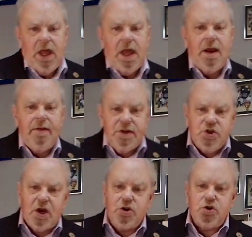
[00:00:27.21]
And in this
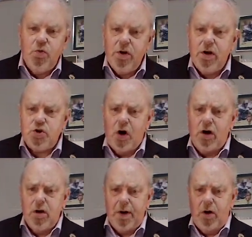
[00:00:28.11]
section, we're going to
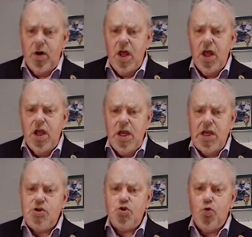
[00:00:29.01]
talk about
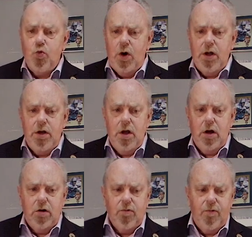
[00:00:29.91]
each one
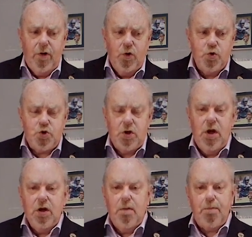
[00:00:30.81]
of those
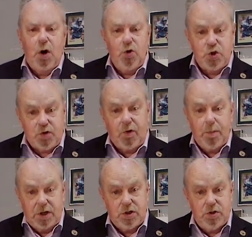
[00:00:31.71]
components of our
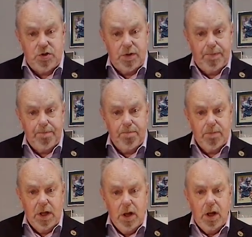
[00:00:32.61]
message
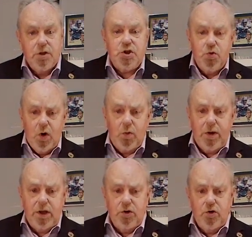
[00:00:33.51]
and see what we
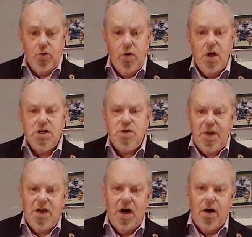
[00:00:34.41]
can do to
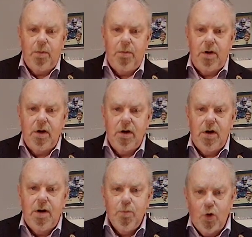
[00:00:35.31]
become
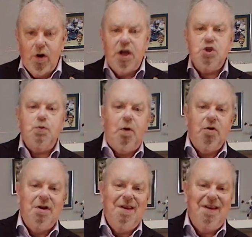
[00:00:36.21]
more expert
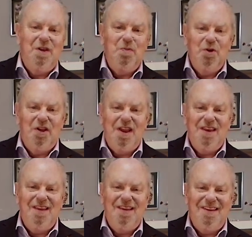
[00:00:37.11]
in
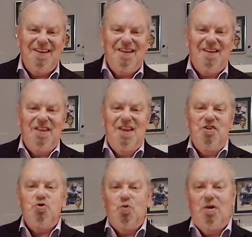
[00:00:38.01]
communicating in
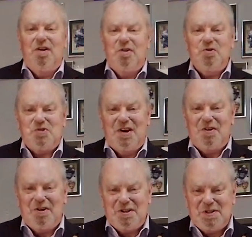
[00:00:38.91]
each one of those
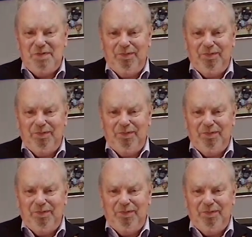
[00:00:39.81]
areas.